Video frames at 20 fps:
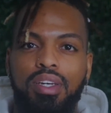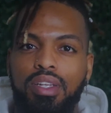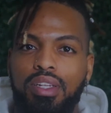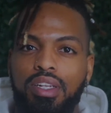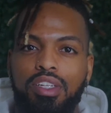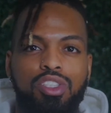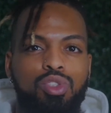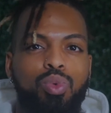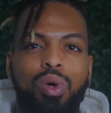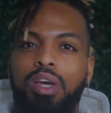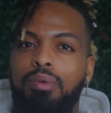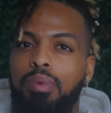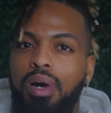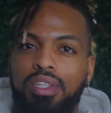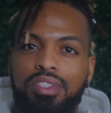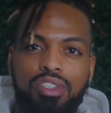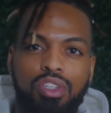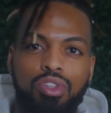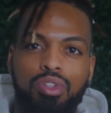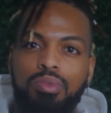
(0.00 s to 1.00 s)
They're swayed by
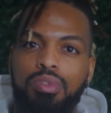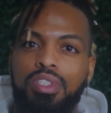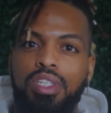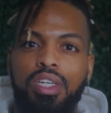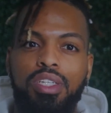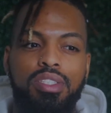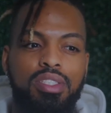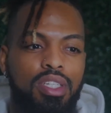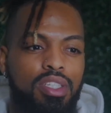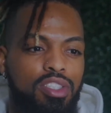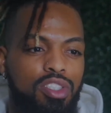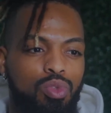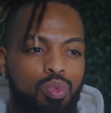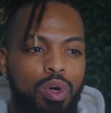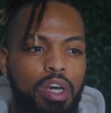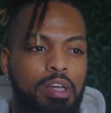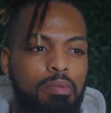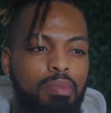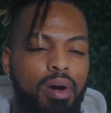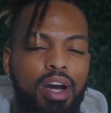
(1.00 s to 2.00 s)
circumstance and they're
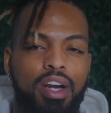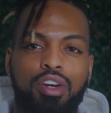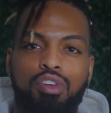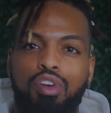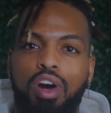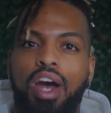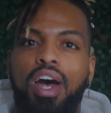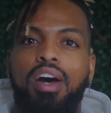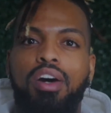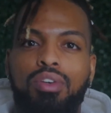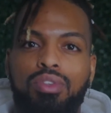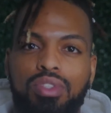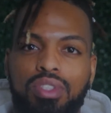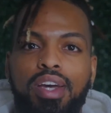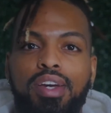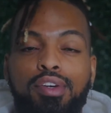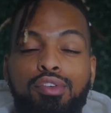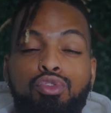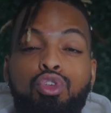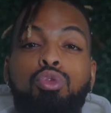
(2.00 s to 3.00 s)
swayed by crowds
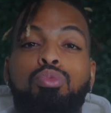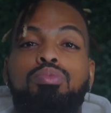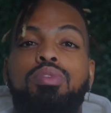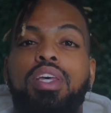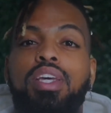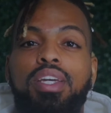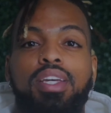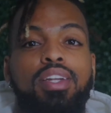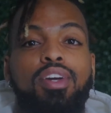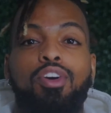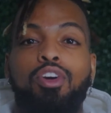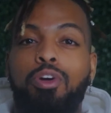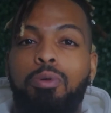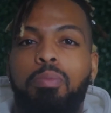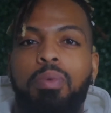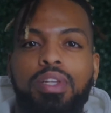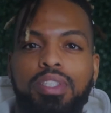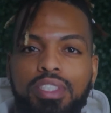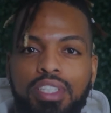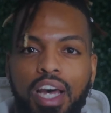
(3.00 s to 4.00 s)
and groupthink and herd
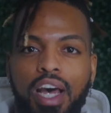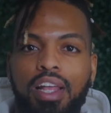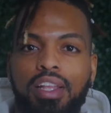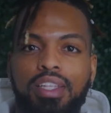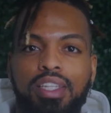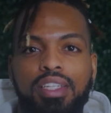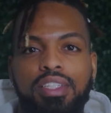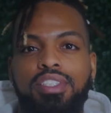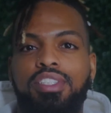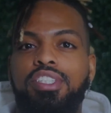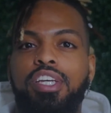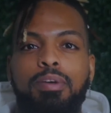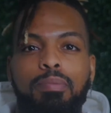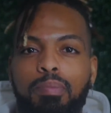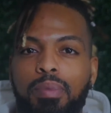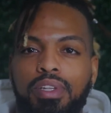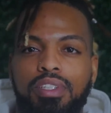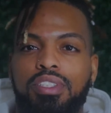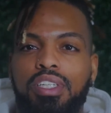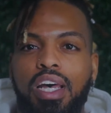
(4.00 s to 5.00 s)
mentality and sheep
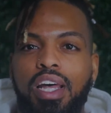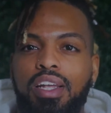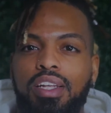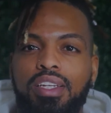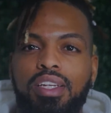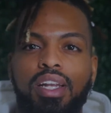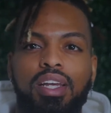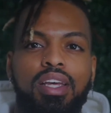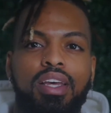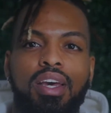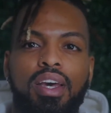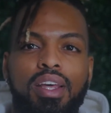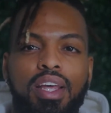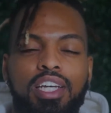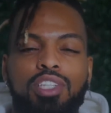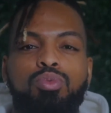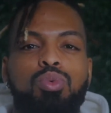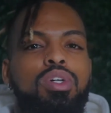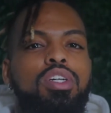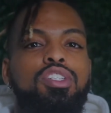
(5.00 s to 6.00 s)
mentality.
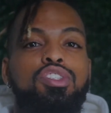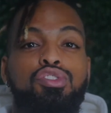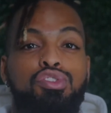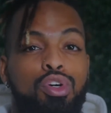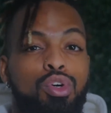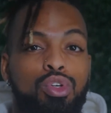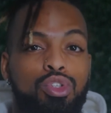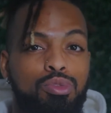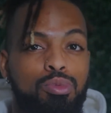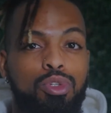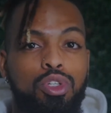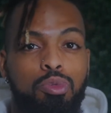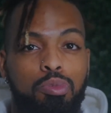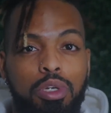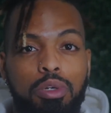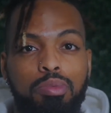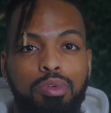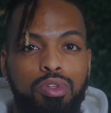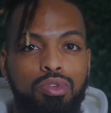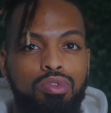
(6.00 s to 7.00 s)
That's what controls most
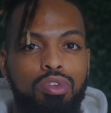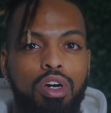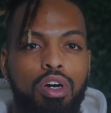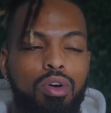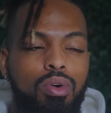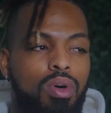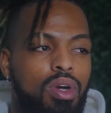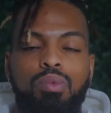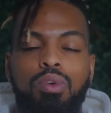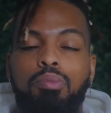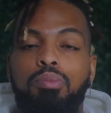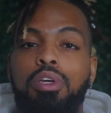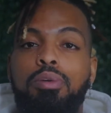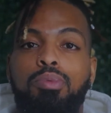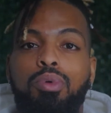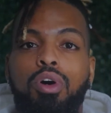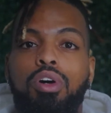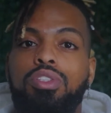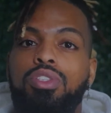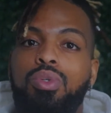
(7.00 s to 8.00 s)
people, you know. When
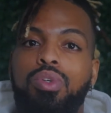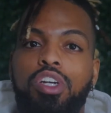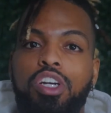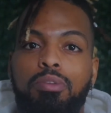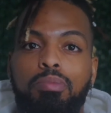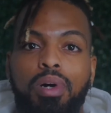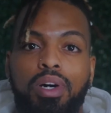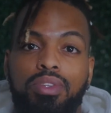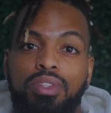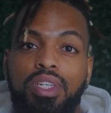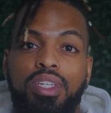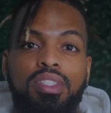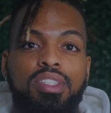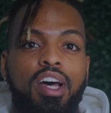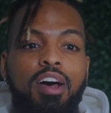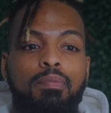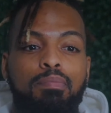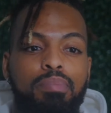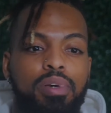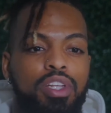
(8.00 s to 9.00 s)
people also hear about things
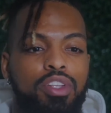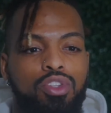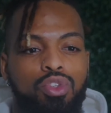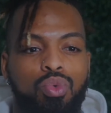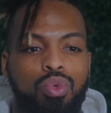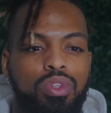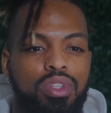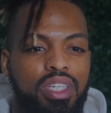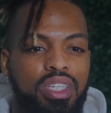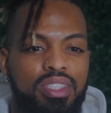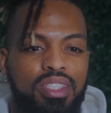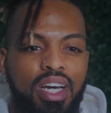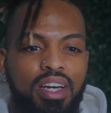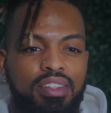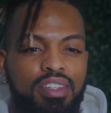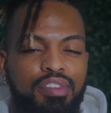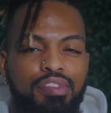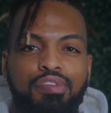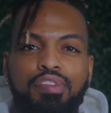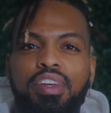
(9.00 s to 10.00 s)
I've been through and things I've
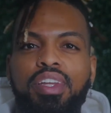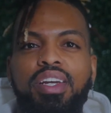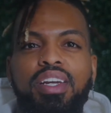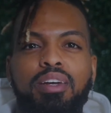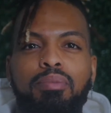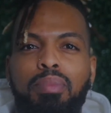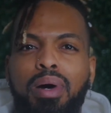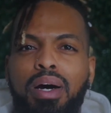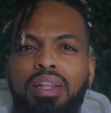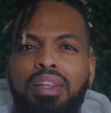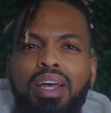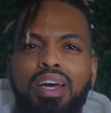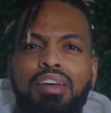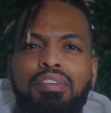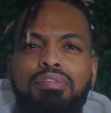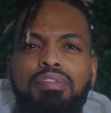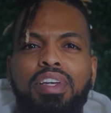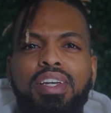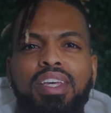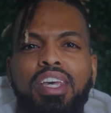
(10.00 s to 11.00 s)
defeated in my
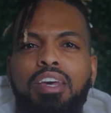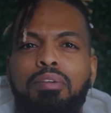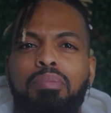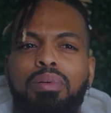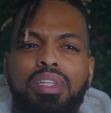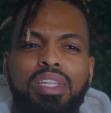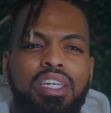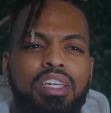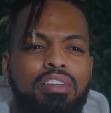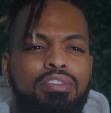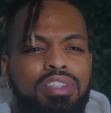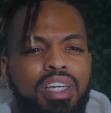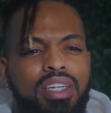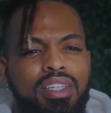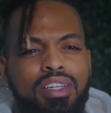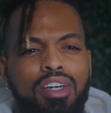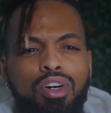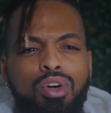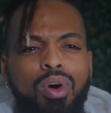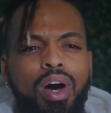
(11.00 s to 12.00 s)
life, they can't believe, like,
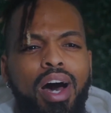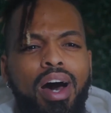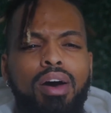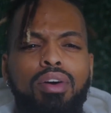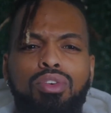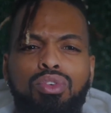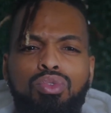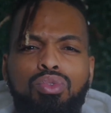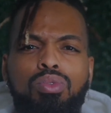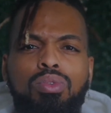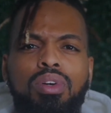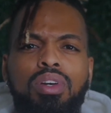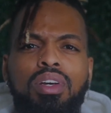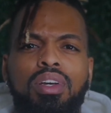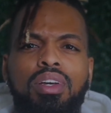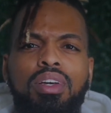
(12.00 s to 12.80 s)
yo, how you